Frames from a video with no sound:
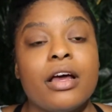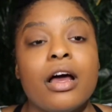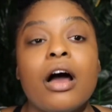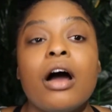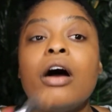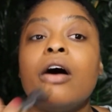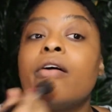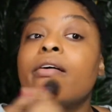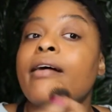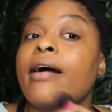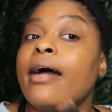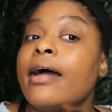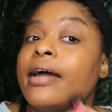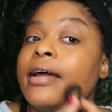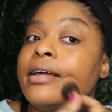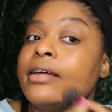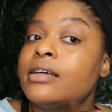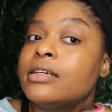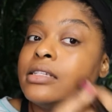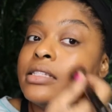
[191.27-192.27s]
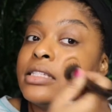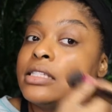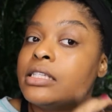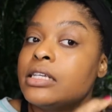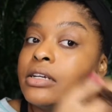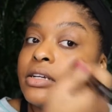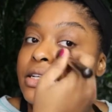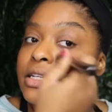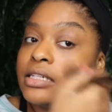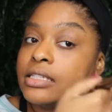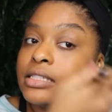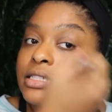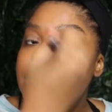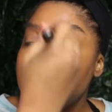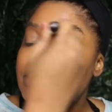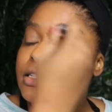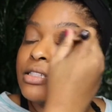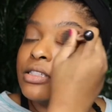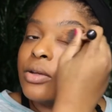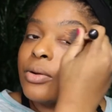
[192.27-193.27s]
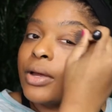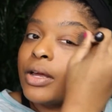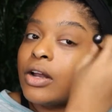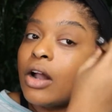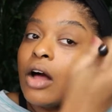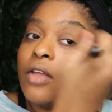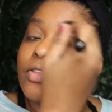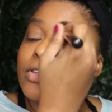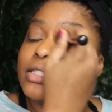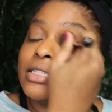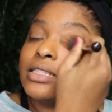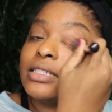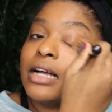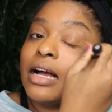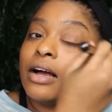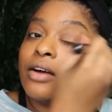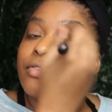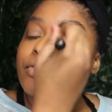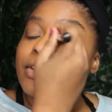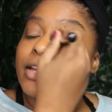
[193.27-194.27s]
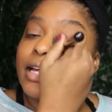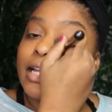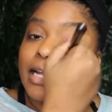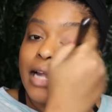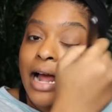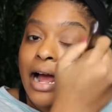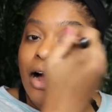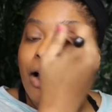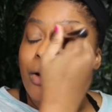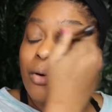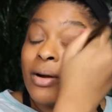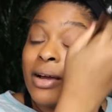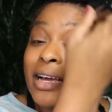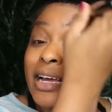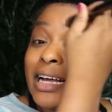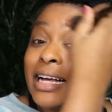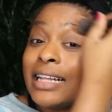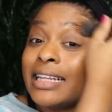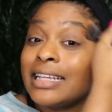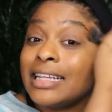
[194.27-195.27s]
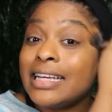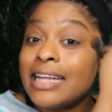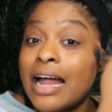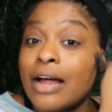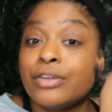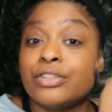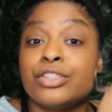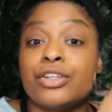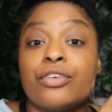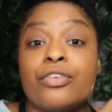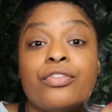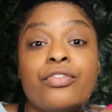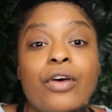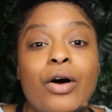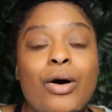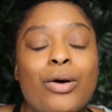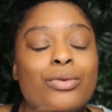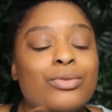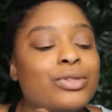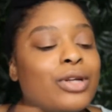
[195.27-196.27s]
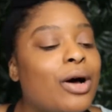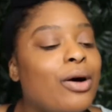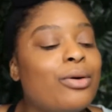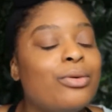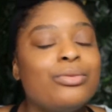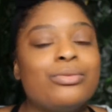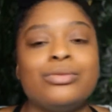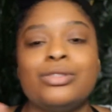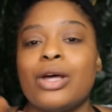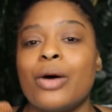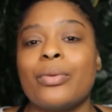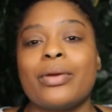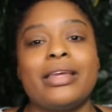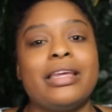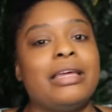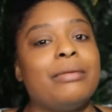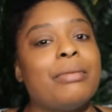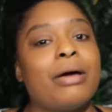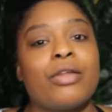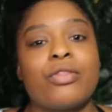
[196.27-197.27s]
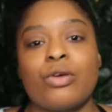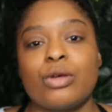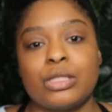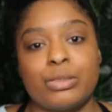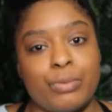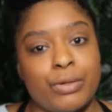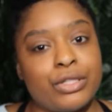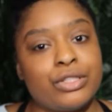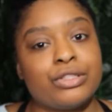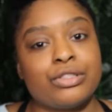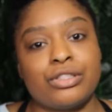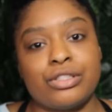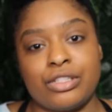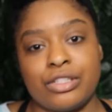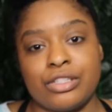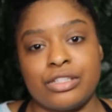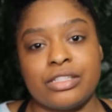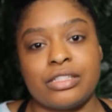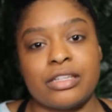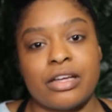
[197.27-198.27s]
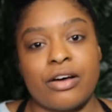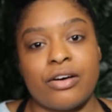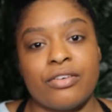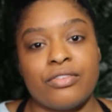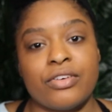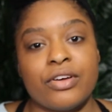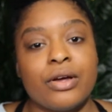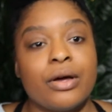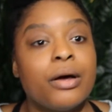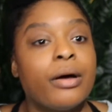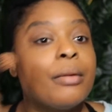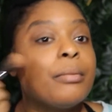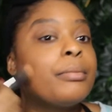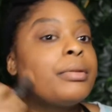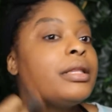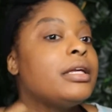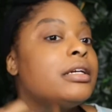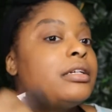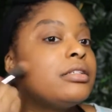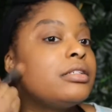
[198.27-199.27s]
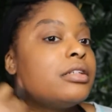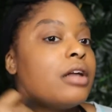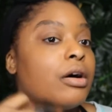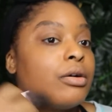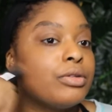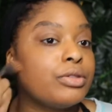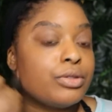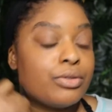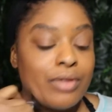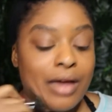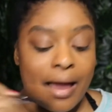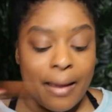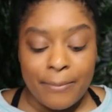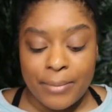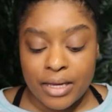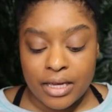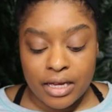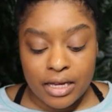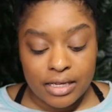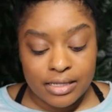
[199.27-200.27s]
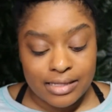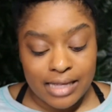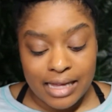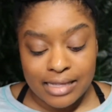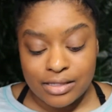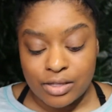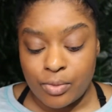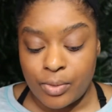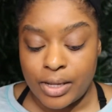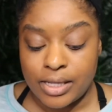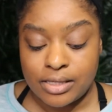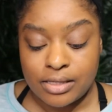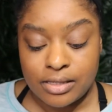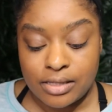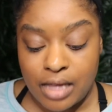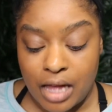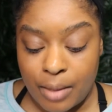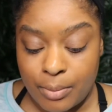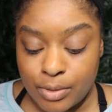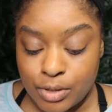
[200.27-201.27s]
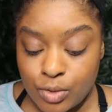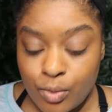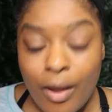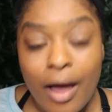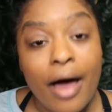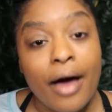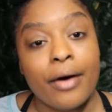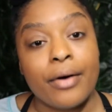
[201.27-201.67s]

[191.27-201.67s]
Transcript: Okay? Seriously. So get all this stuff, get it out, clean out your phone. Don't don't email those pictures to yourself. Please don't do that, because that's a waste of time as well.